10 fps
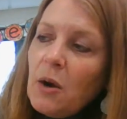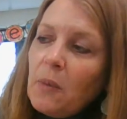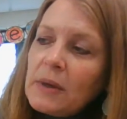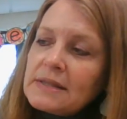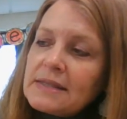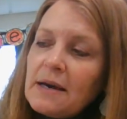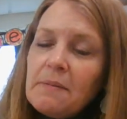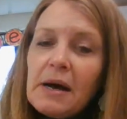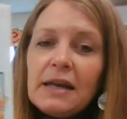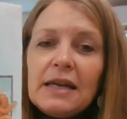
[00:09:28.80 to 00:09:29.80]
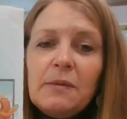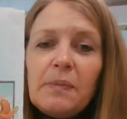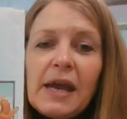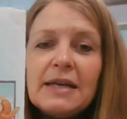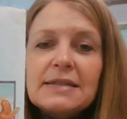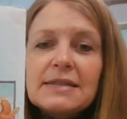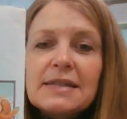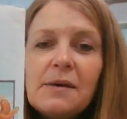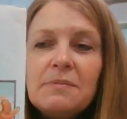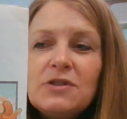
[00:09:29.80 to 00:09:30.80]
when somebody bakes
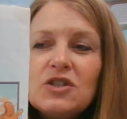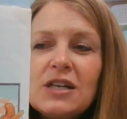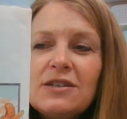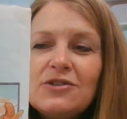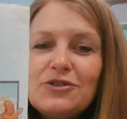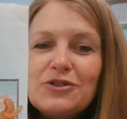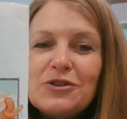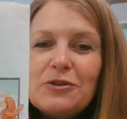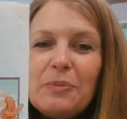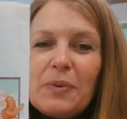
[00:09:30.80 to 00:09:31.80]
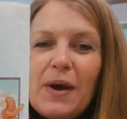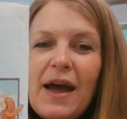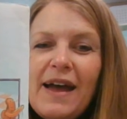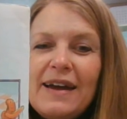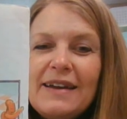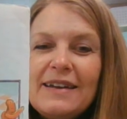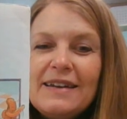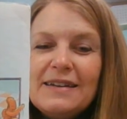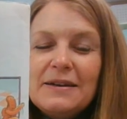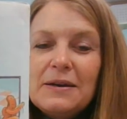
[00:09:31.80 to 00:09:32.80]
some gingerbread.
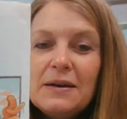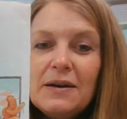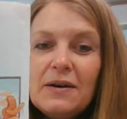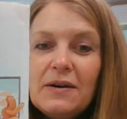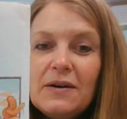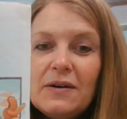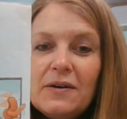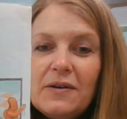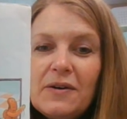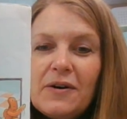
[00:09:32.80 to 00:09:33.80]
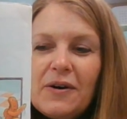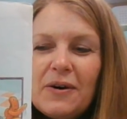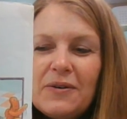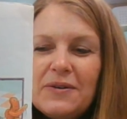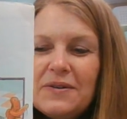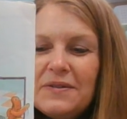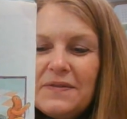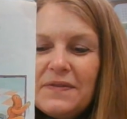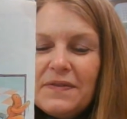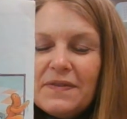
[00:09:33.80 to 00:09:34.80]
Oh,
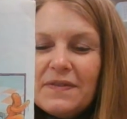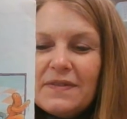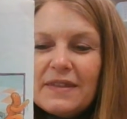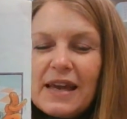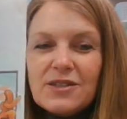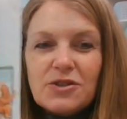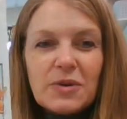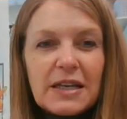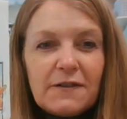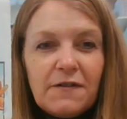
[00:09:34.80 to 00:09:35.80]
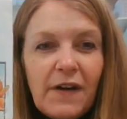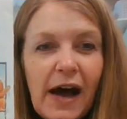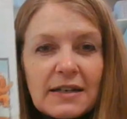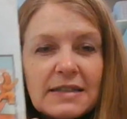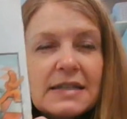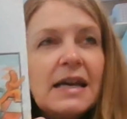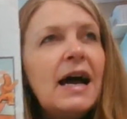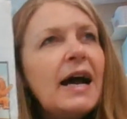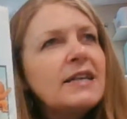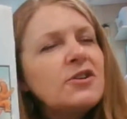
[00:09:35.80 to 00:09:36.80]
that tricky fox.
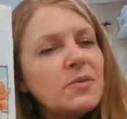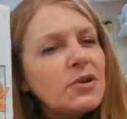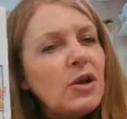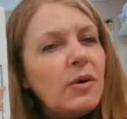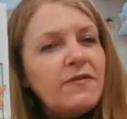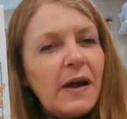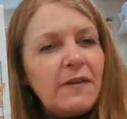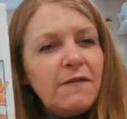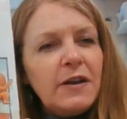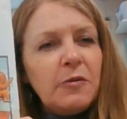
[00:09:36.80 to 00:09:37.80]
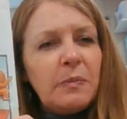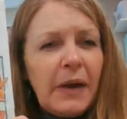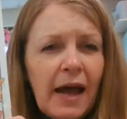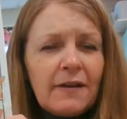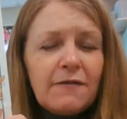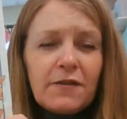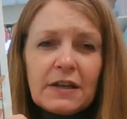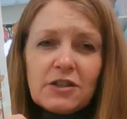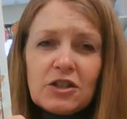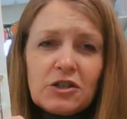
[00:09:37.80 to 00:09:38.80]
I don't know if I feel bad for
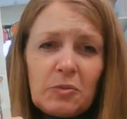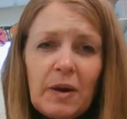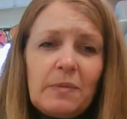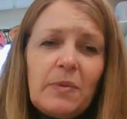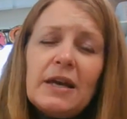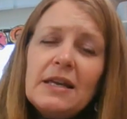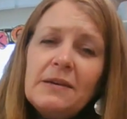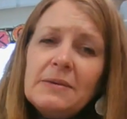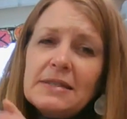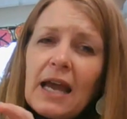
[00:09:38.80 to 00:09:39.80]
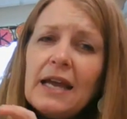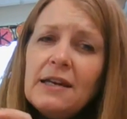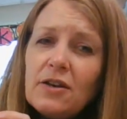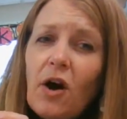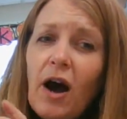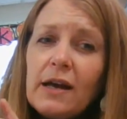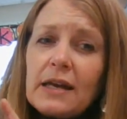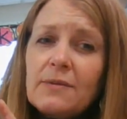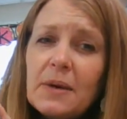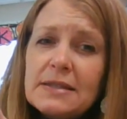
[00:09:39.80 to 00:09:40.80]
the gingerbread boy. He was kind of
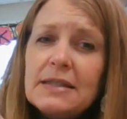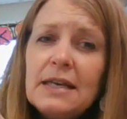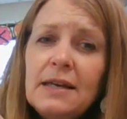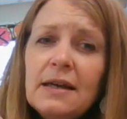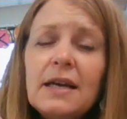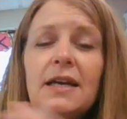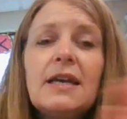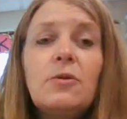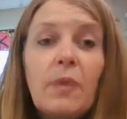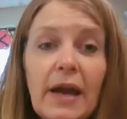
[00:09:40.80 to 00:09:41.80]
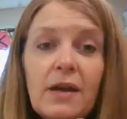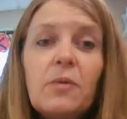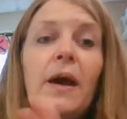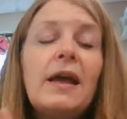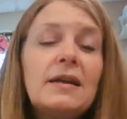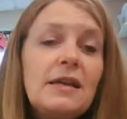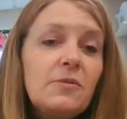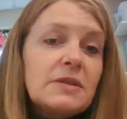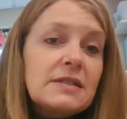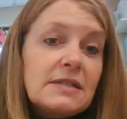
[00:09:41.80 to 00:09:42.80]
naughty, wasn't he? He ran away and he
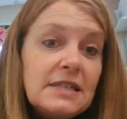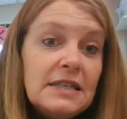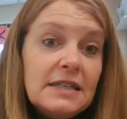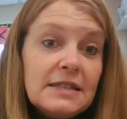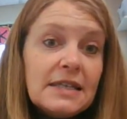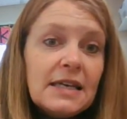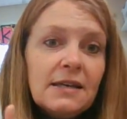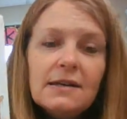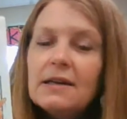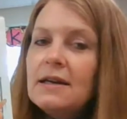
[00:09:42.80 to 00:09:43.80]
was teasing,